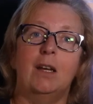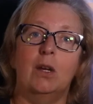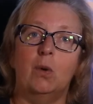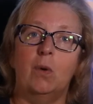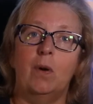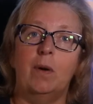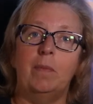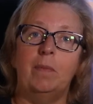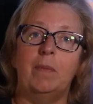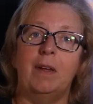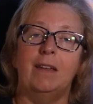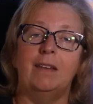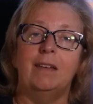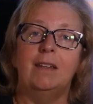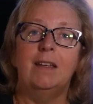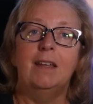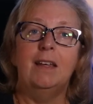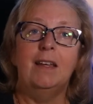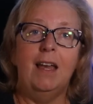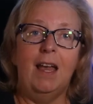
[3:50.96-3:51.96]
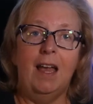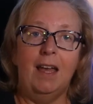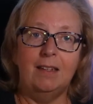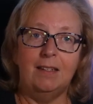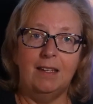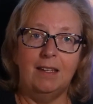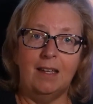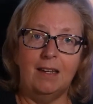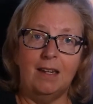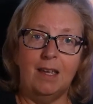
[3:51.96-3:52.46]
equipment,
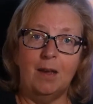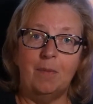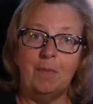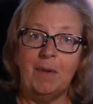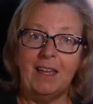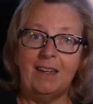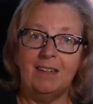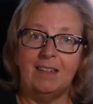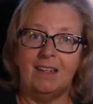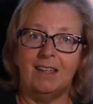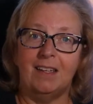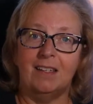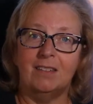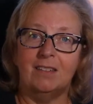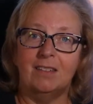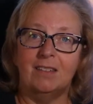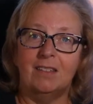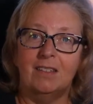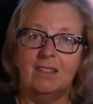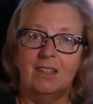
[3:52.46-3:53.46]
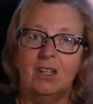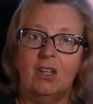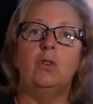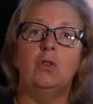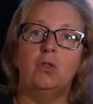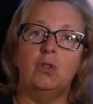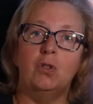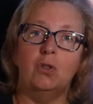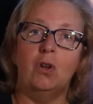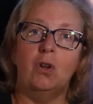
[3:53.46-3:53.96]
and any amenities.
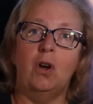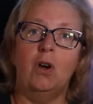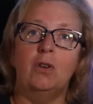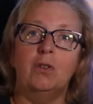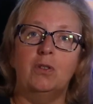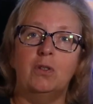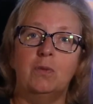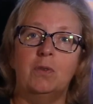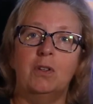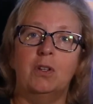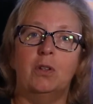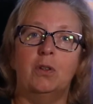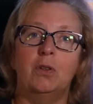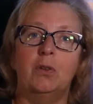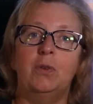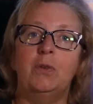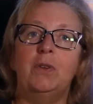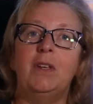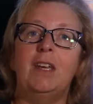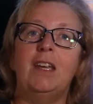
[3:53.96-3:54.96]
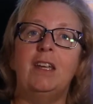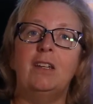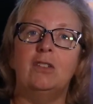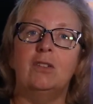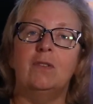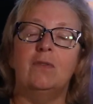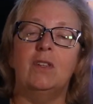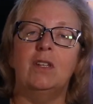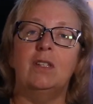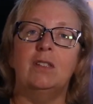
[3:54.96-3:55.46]
You should also include
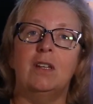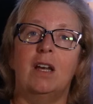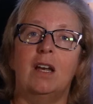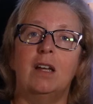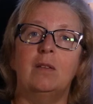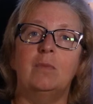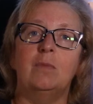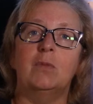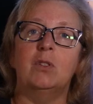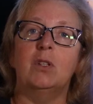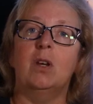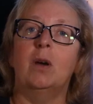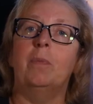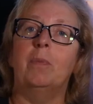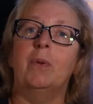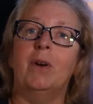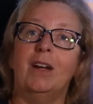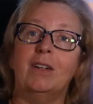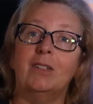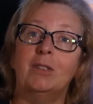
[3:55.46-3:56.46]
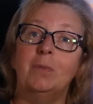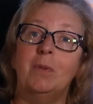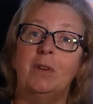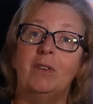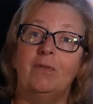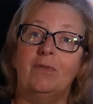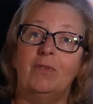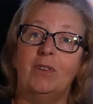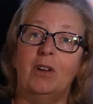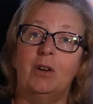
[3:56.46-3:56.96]
each of these items'
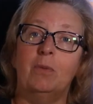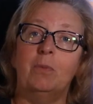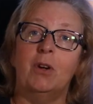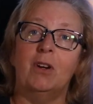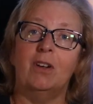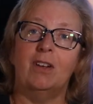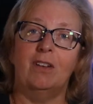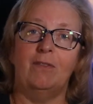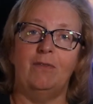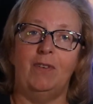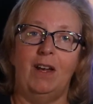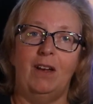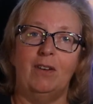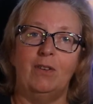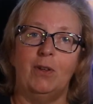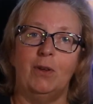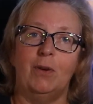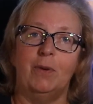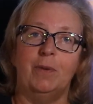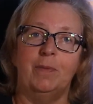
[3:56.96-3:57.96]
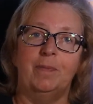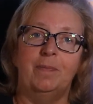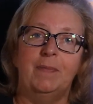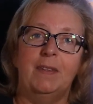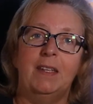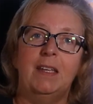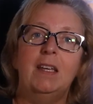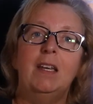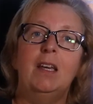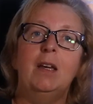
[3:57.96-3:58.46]
approximate fair market value.
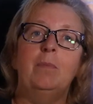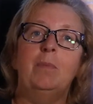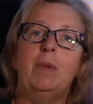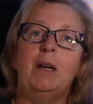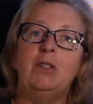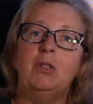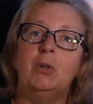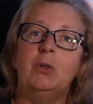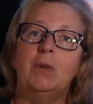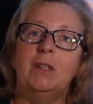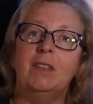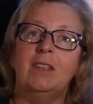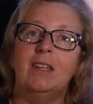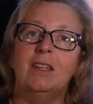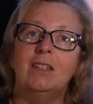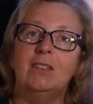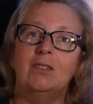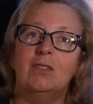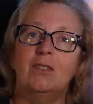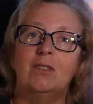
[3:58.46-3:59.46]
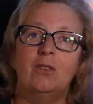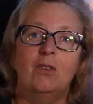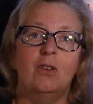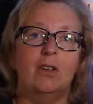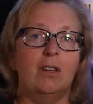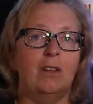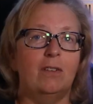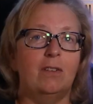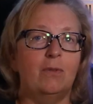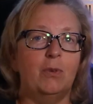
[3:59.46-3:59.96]
By doing this, you
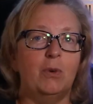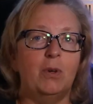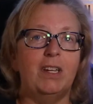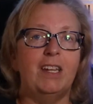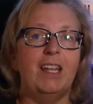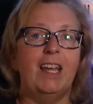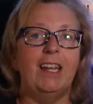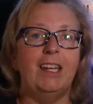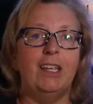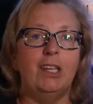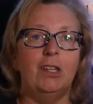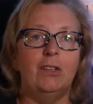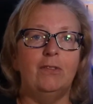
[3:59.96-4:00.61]
can avoid any